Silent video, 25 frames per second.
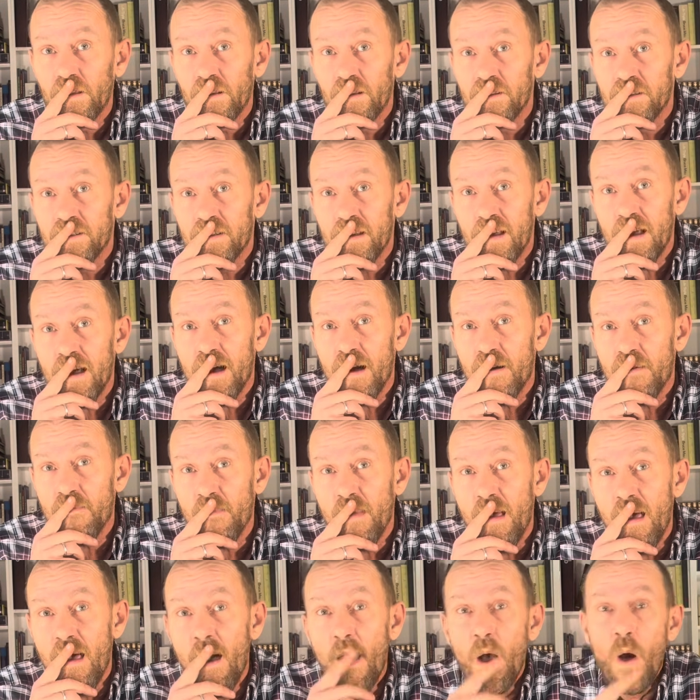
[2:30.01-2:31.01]
So
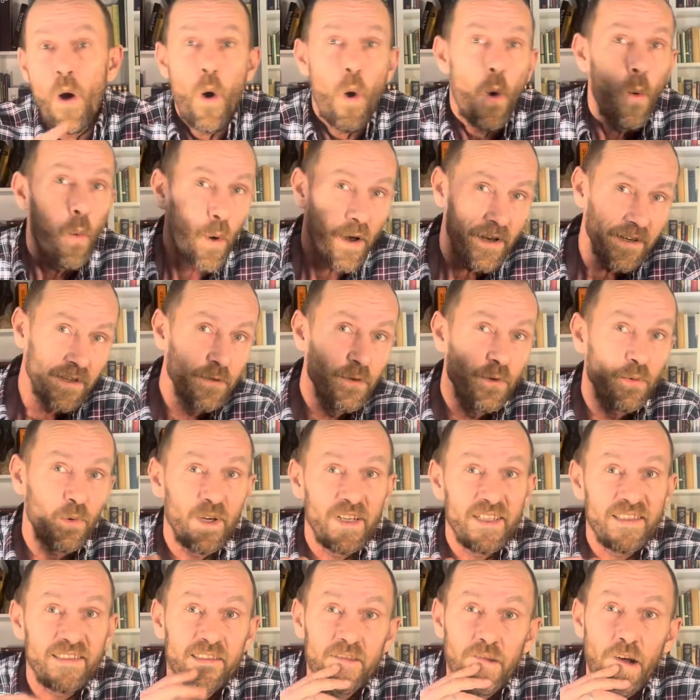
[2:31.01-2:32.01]
what are the
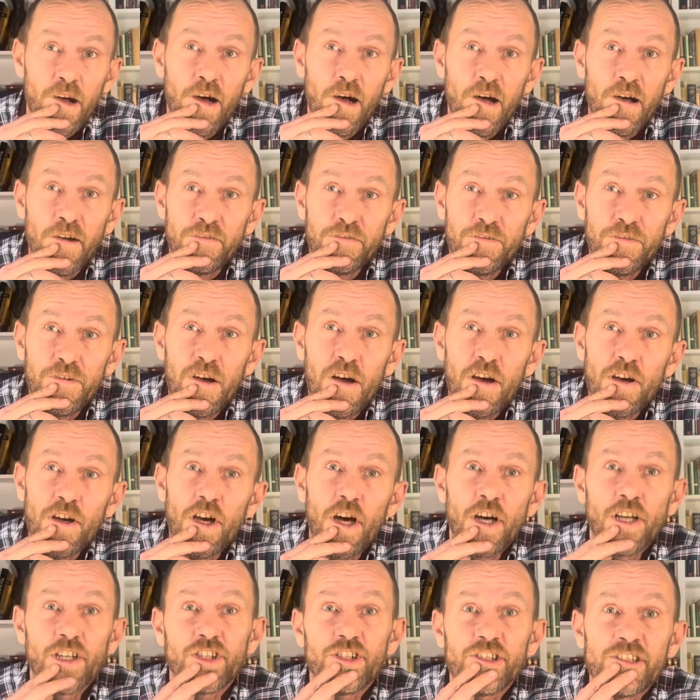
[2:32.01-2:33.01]
risks of
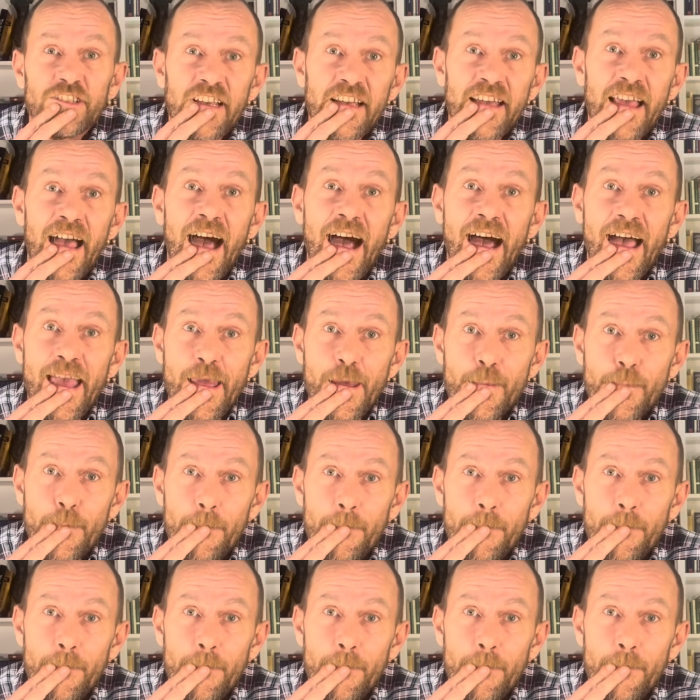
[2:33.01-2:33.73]
conscious AI?